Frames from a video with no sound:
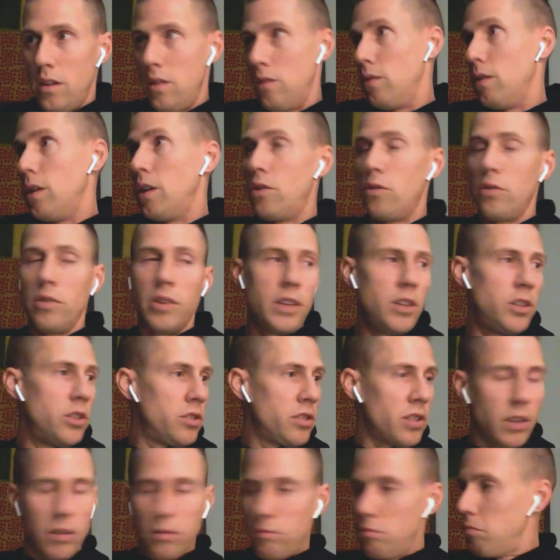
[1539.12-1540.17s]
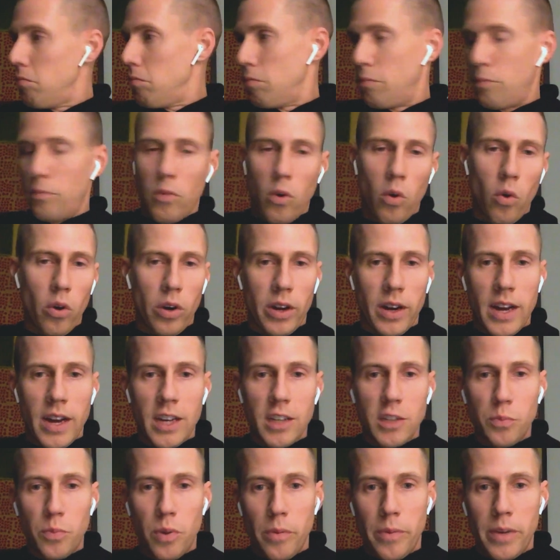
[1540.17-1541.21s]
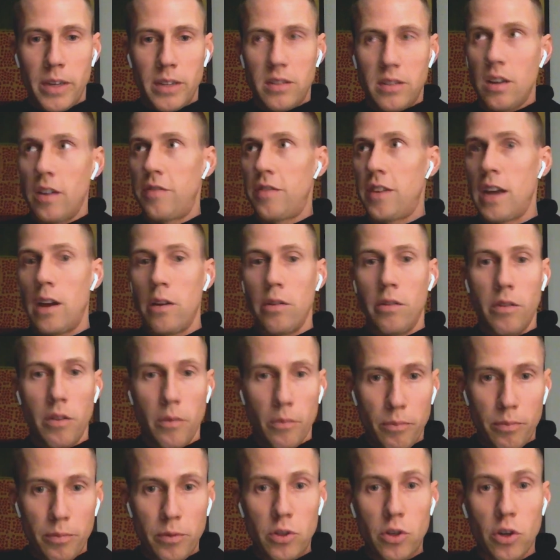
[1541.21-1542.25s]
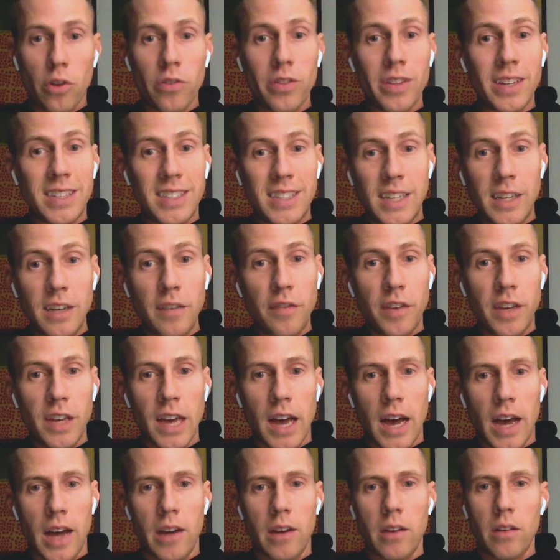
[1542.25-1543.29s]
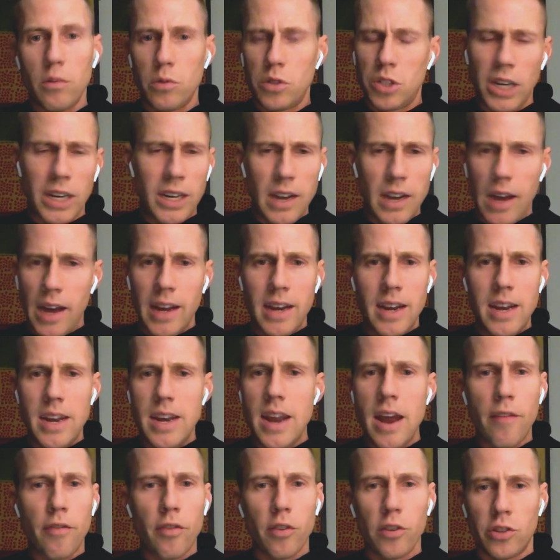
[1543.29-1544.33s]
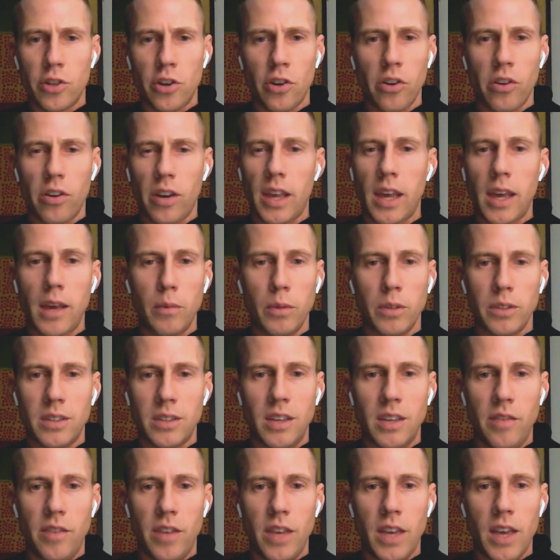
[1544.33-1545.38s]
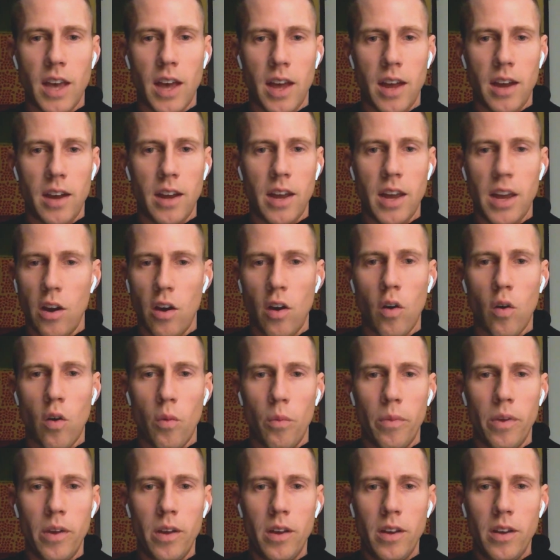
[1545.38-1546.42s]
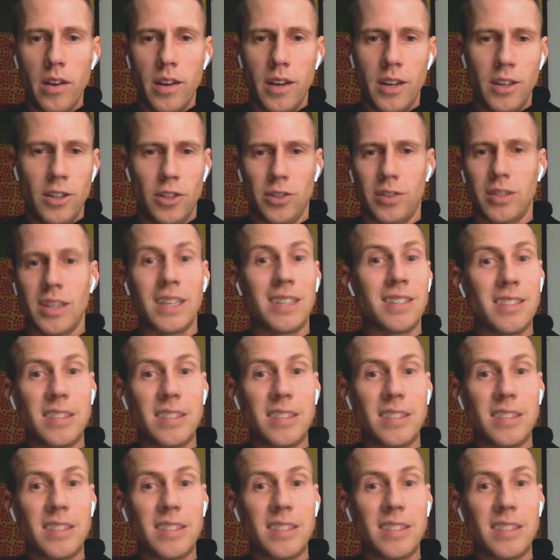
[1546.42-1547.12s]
literally just like organized, put my stuff down, turned the TV on, which I never turn cable TV on at home and just like